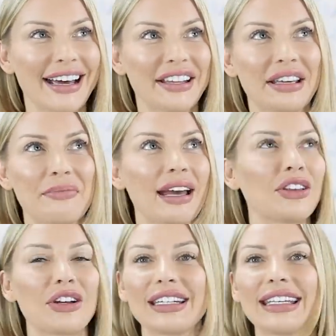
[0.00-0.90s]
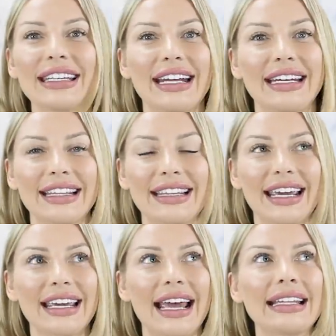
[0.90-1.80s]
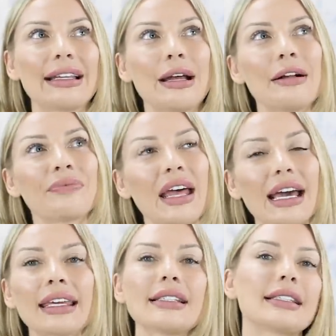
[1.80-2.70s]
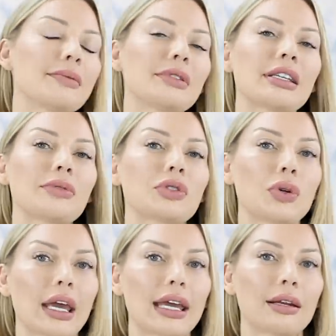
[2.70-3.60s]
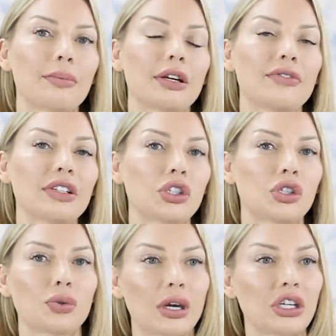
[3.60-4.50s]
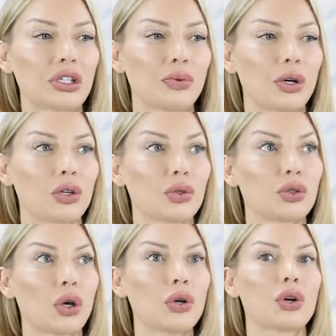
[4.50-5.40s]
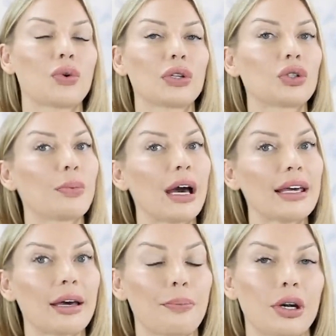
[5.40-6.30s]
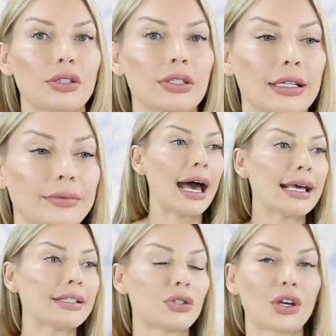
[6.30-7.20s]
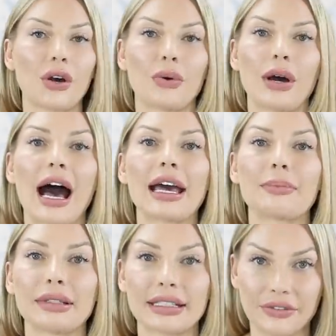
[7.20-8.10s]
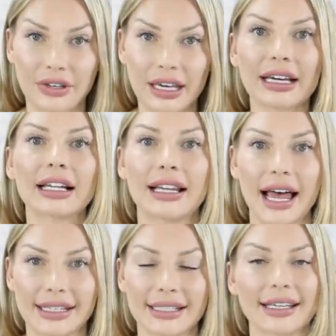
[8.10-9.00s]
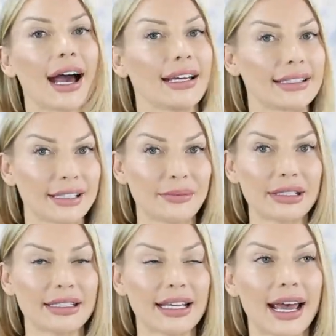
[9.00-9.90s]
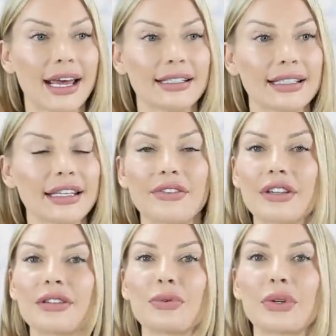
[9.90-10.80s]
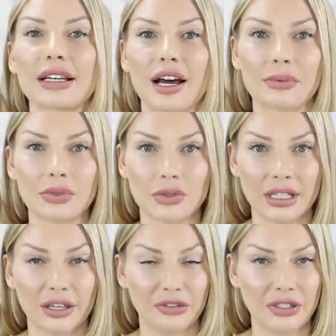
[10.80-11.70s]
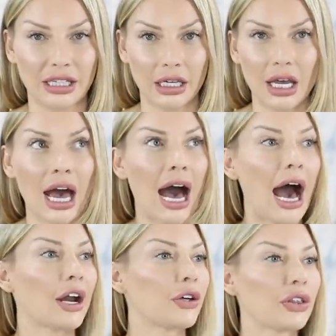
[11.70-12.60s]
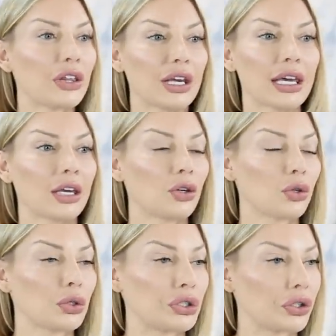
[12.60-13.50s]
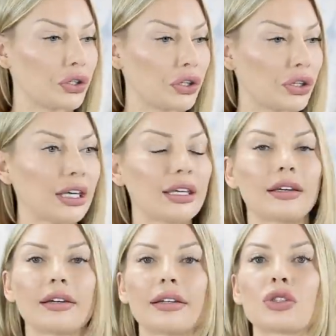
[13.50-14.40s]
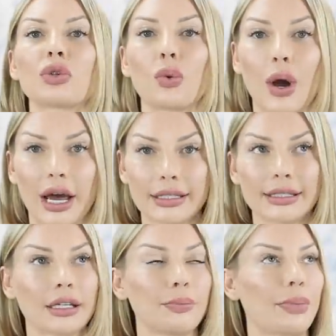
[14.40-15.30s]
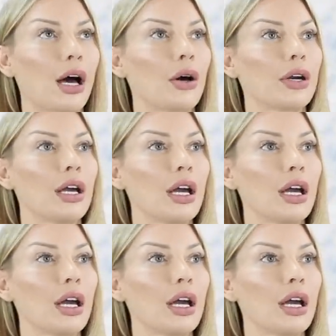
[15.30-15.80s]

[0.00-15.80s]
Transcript: They might not need anything. And that can sometimes create a bit of a situation where you don't know what to buy that person. As you know, I believe in classic items. And even when it comes to gifting, I don't think you should think twice about